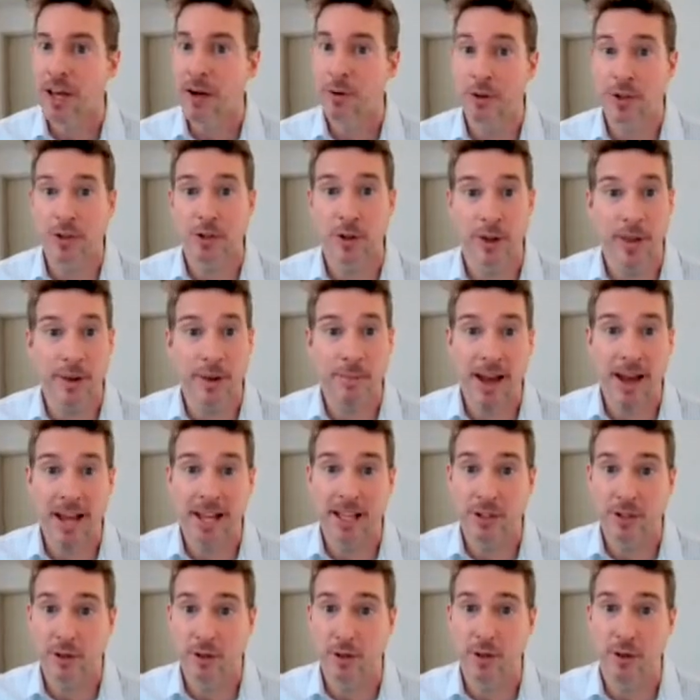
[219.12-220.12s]
We saw that
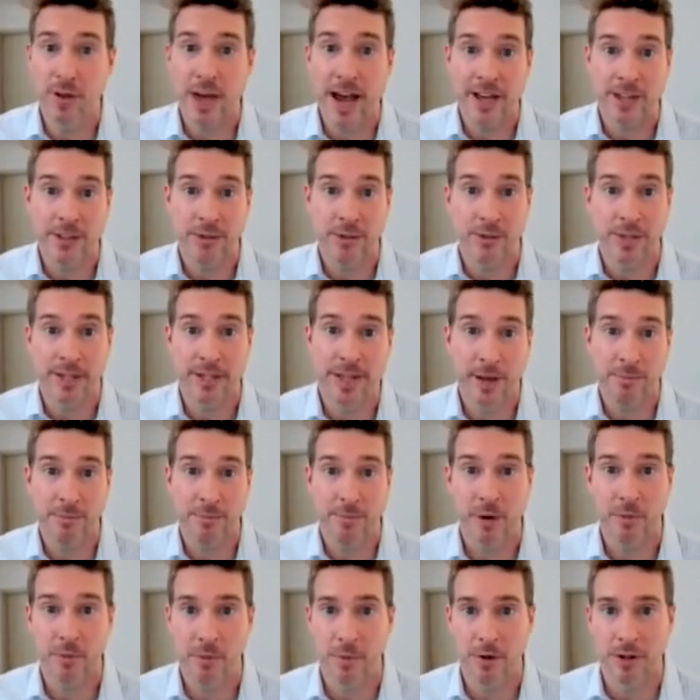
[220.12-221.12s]
back in 2000, right. the
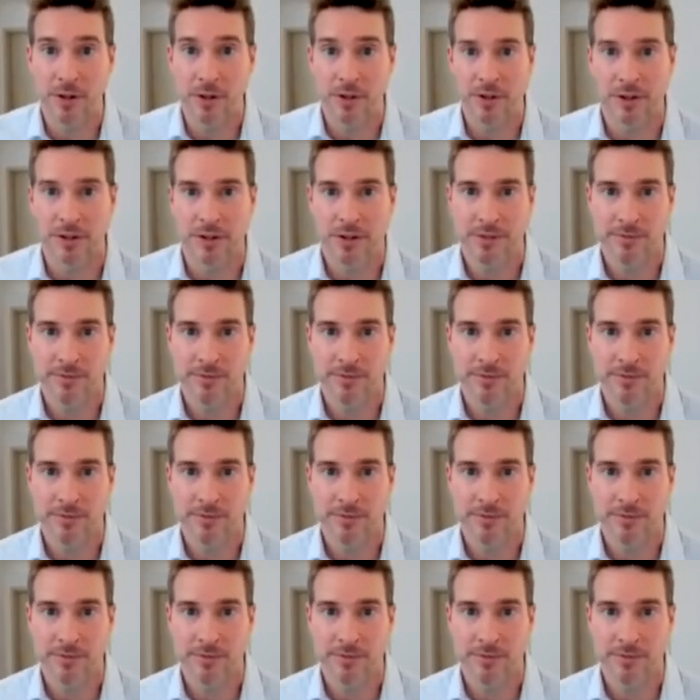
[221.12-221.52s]
tech bubble burst.